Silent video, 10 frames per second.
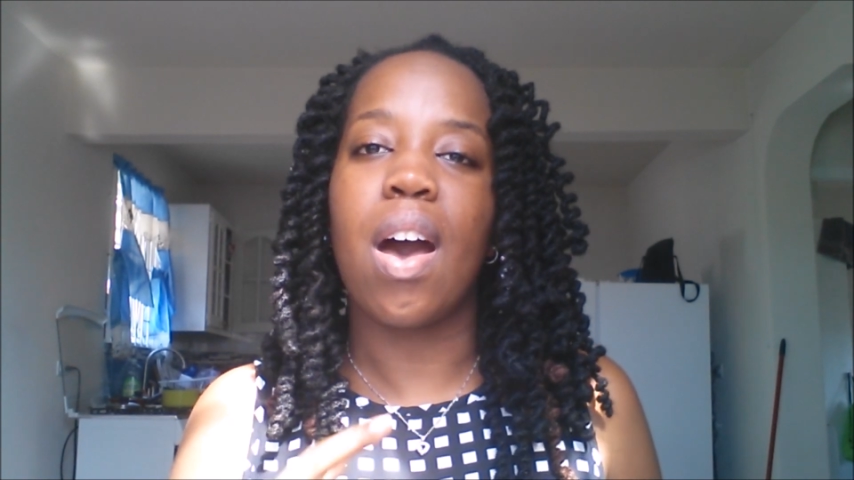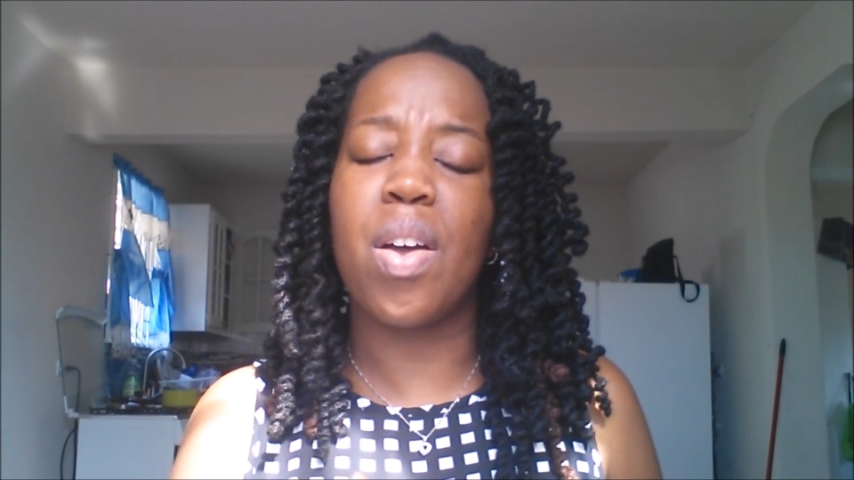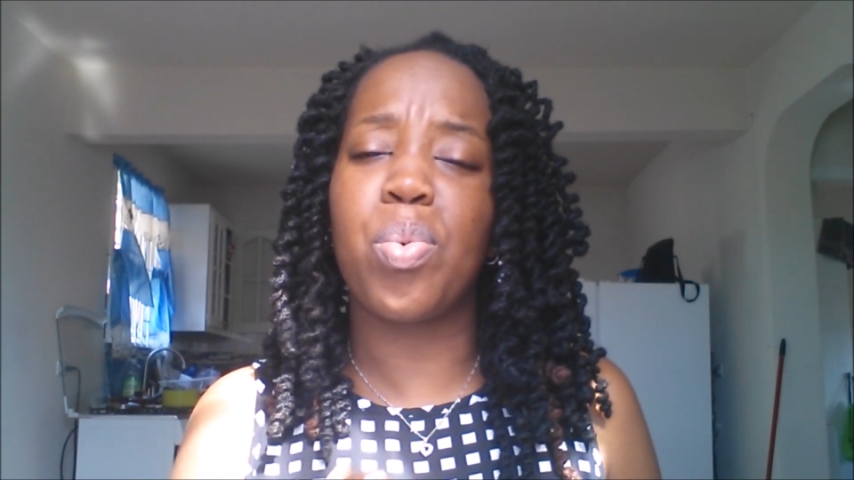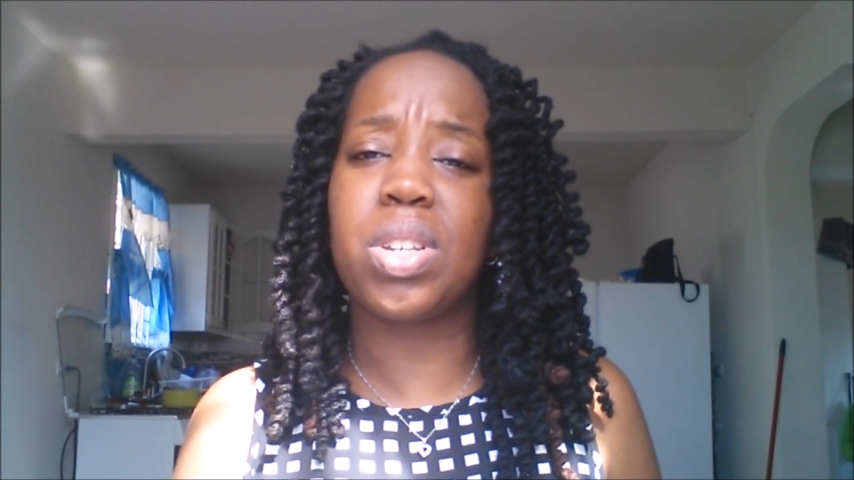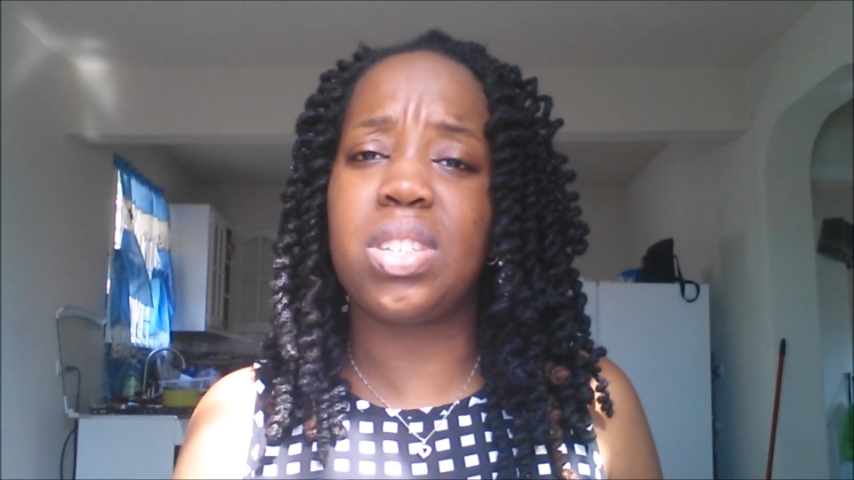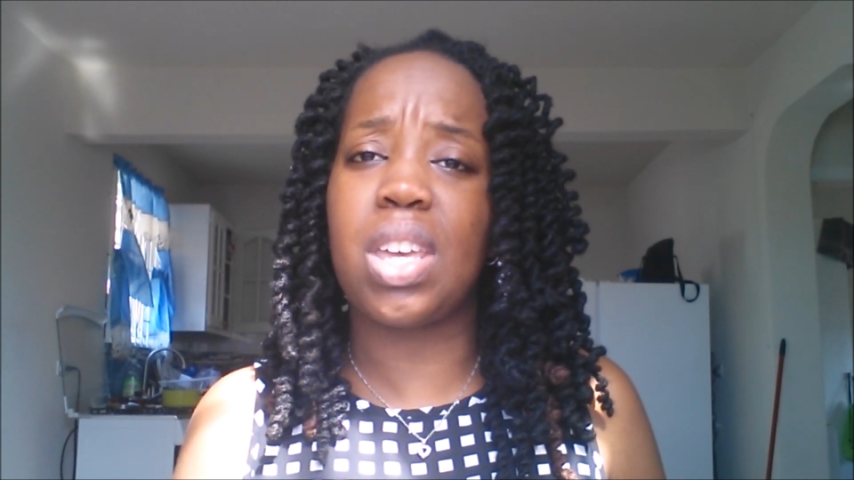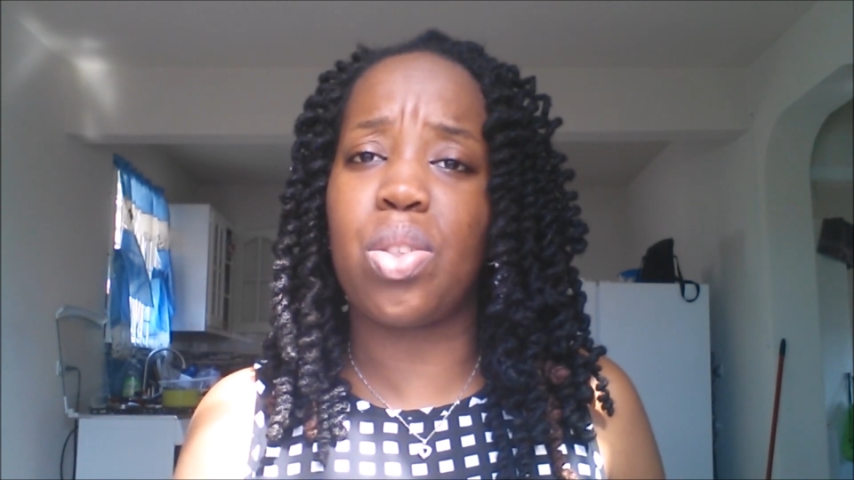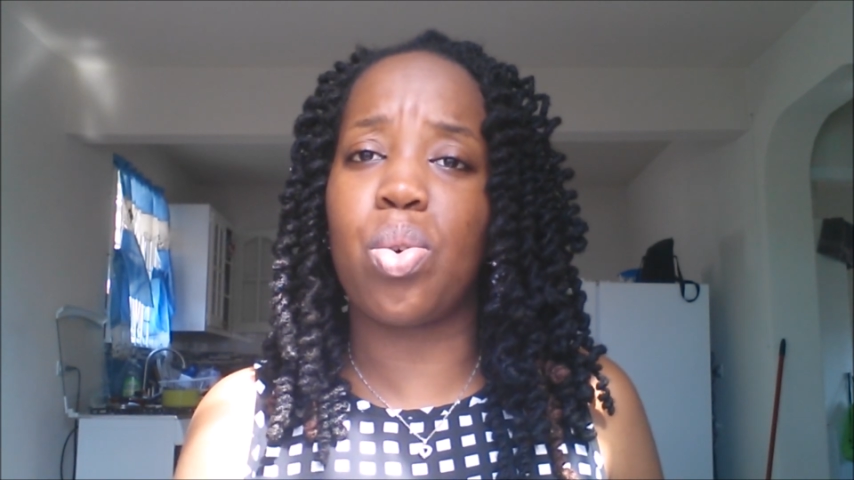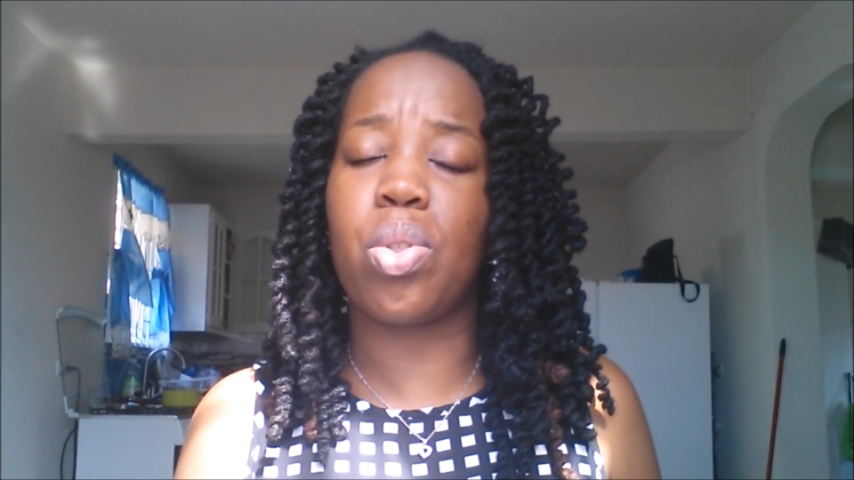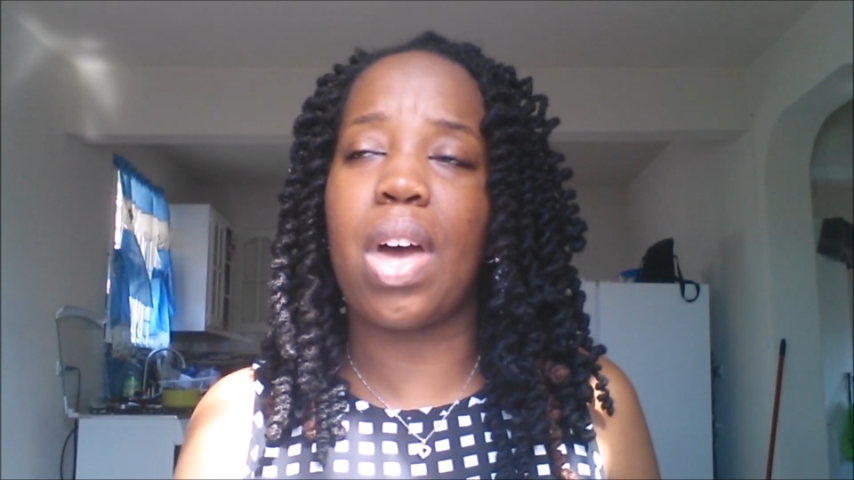I would say
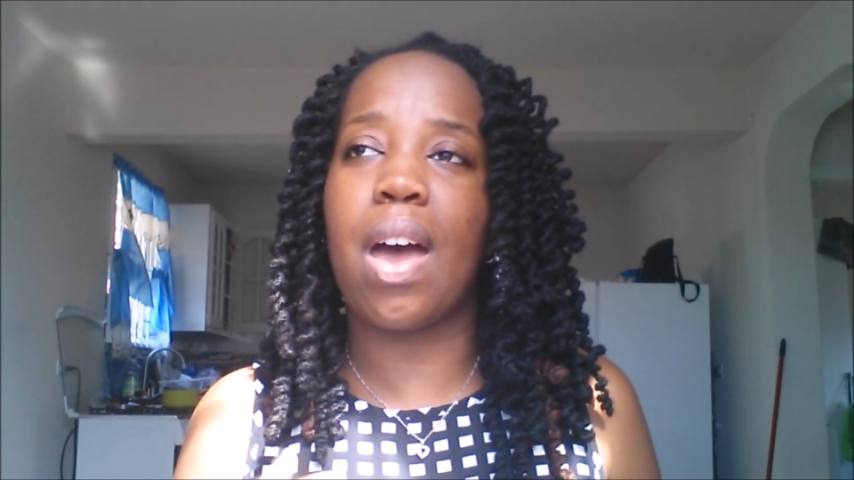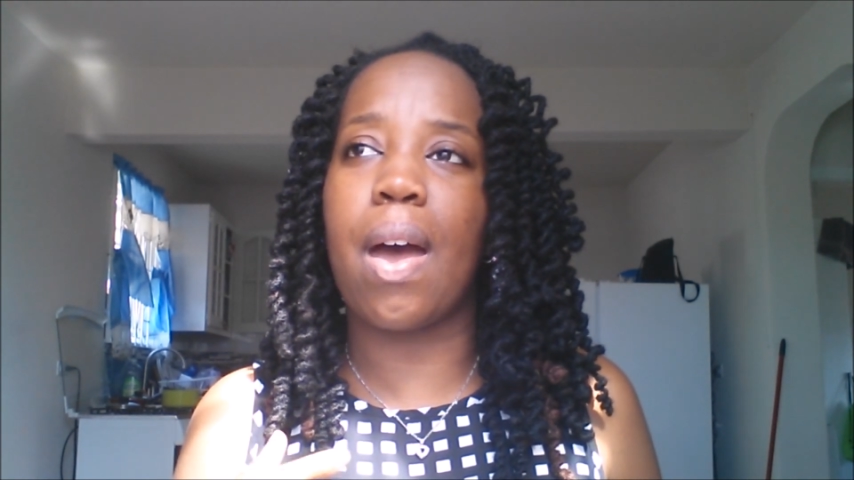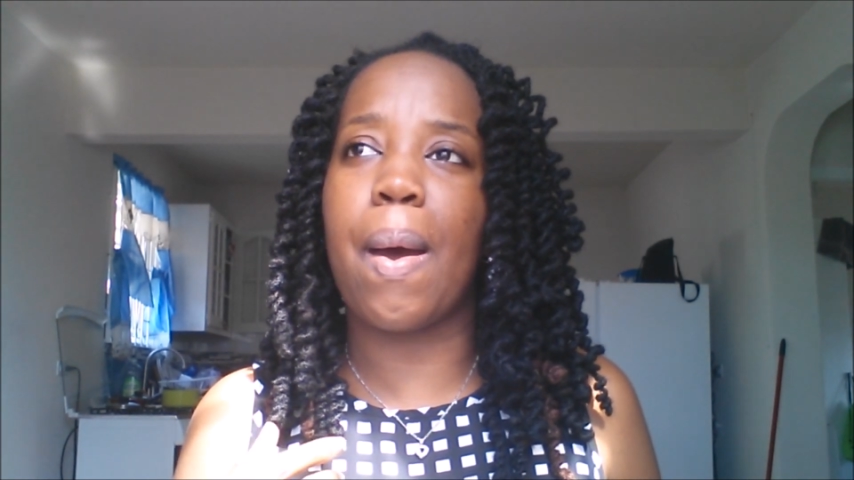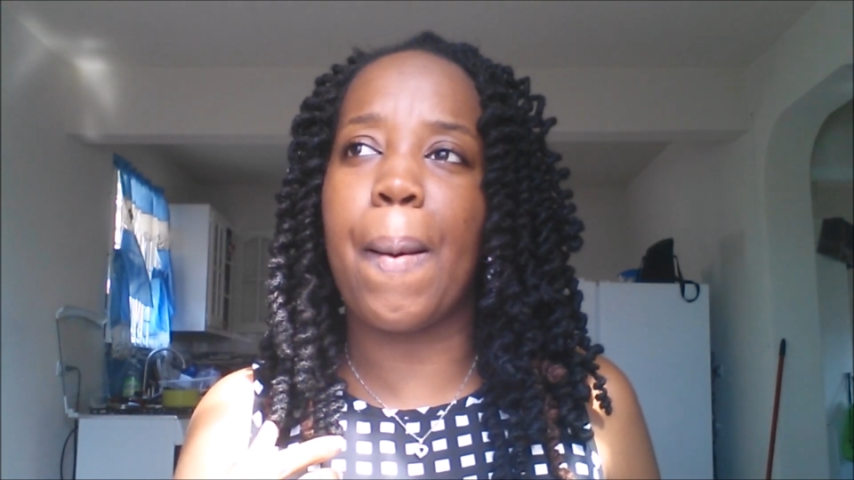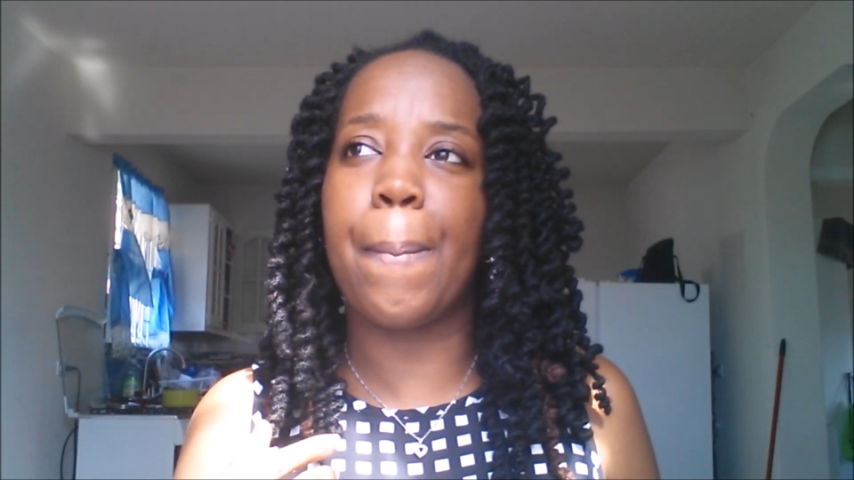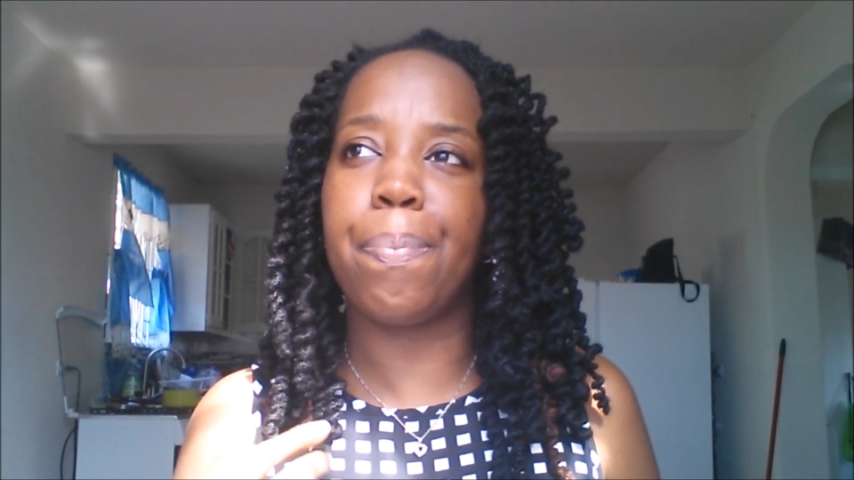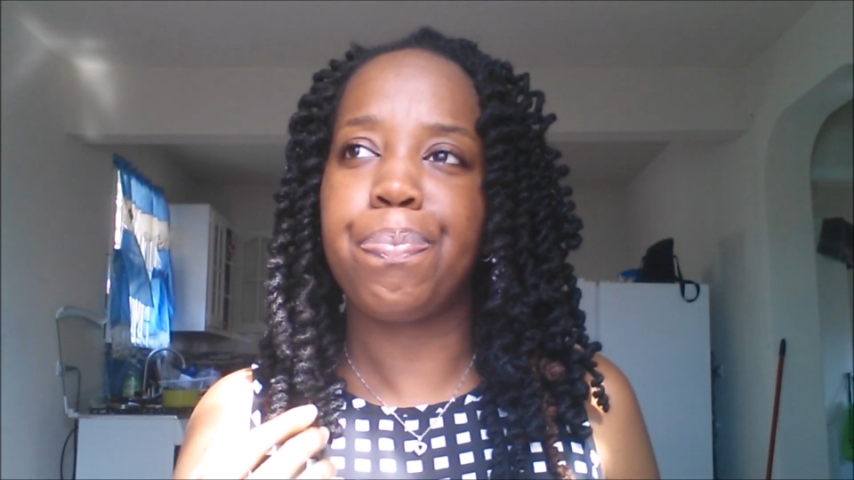though that